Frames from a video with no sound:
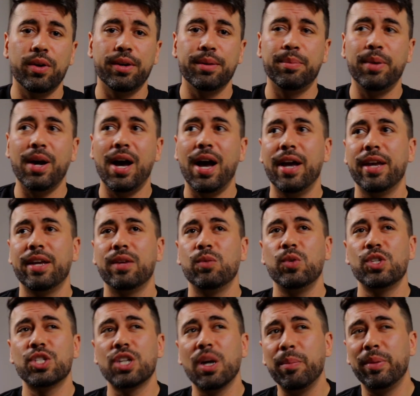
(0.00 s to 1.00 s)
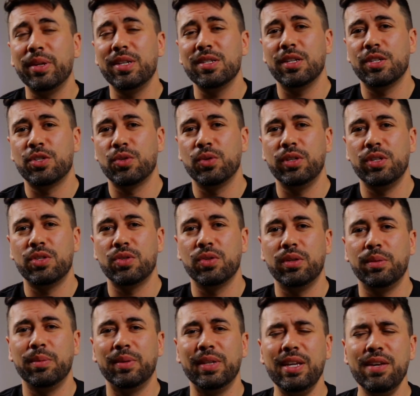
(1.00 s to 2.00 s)
I want to buy and which companies I truly,
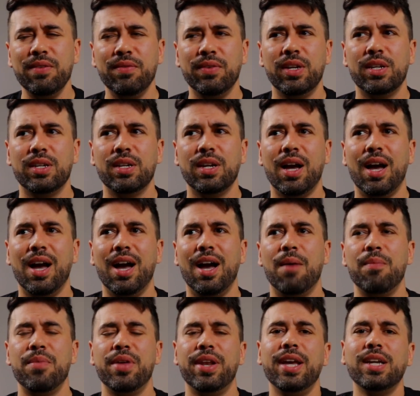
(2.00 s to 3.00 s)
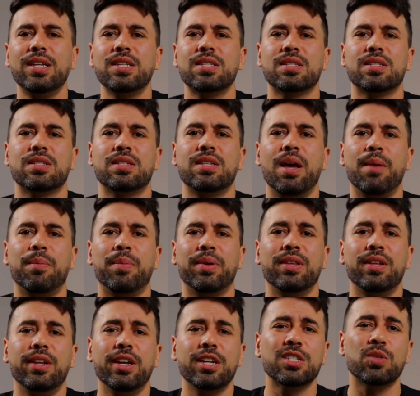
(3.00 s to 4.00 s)
truly believe in, the next step
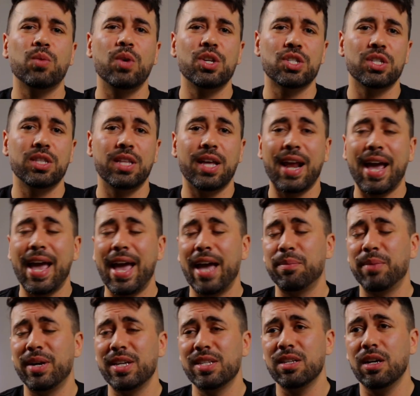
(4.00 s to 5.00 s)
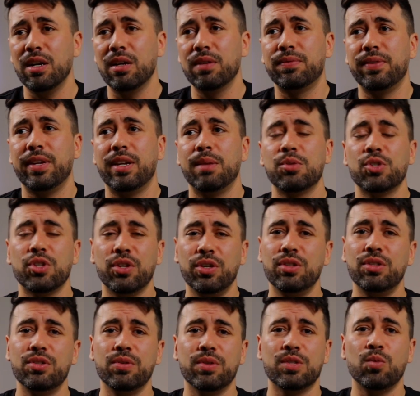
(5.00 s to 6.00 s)
and the next question that I had myself, and I'm sure
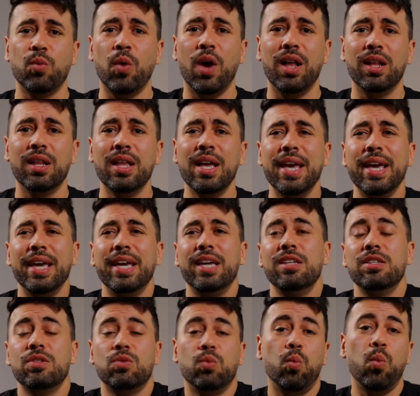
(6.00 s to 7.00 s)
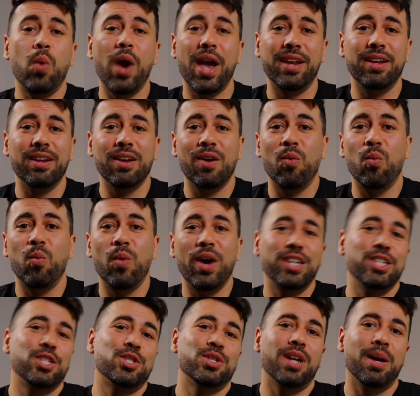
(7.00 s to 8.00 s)
you do as well, is when
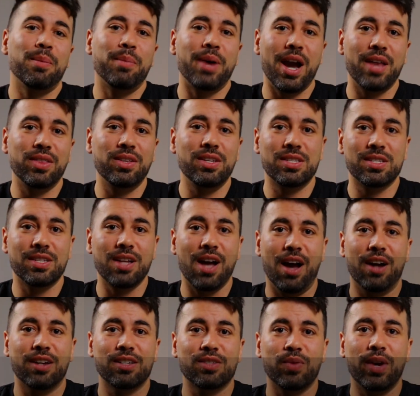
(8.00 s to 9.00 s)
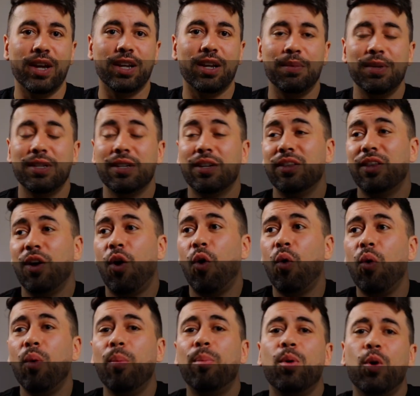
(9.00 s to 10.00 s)
should I buy these stocks, right? I mean, the
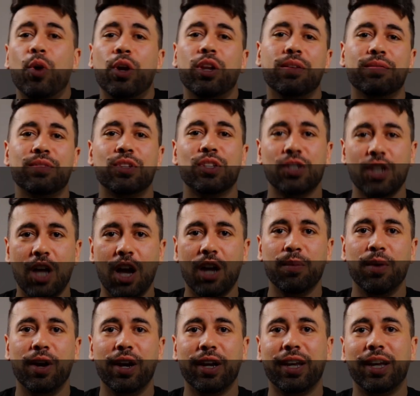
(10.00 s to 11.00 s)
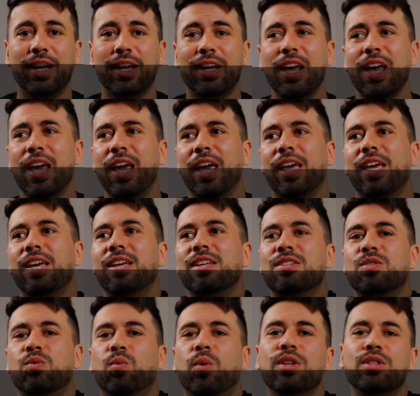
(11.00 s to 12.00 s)
whole point of the stock market
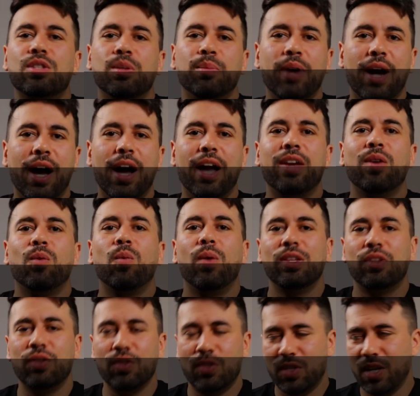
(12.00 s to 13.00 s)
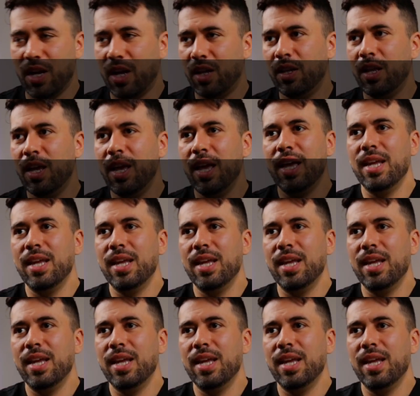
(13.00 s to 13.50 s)
is when to buy, when to sell.